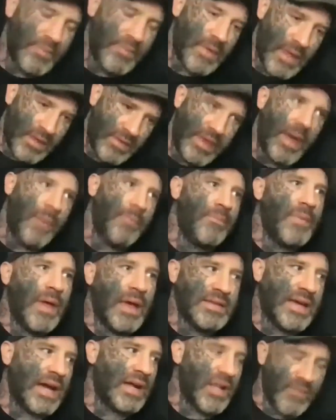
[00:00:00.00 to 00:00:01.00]
Yeah,
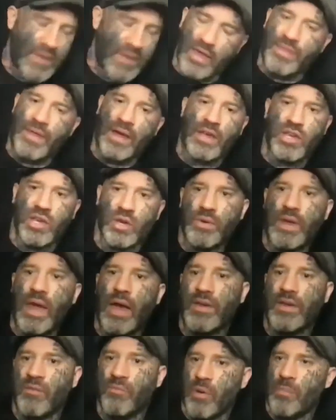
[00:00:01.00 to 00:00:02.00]
exactly right. Thank you. Yeah,
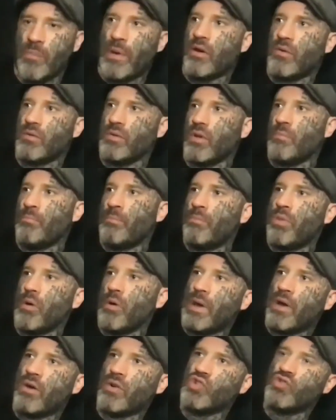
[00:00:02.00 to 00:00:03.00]
you put it back
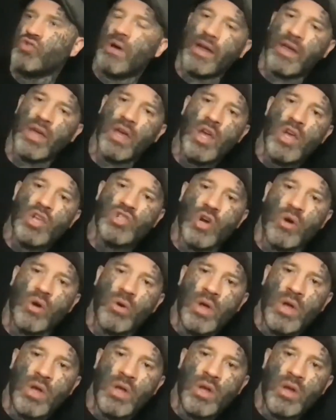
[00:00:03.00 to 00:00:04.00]
on track.
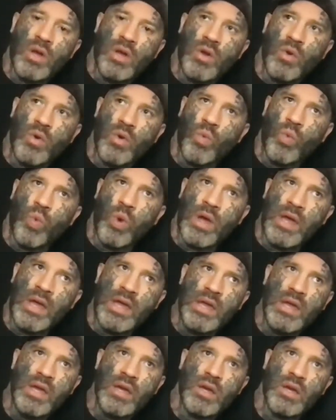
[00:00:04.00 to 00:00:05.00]
So
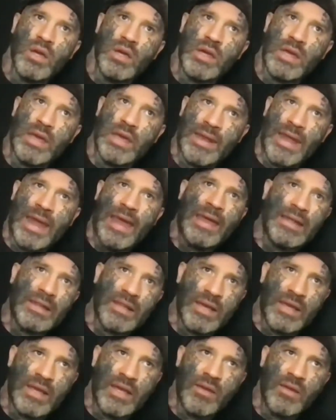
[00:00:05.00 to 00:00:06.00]
we
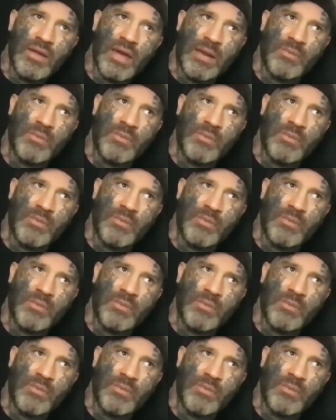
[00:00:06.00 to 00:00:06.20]
innately, and I'm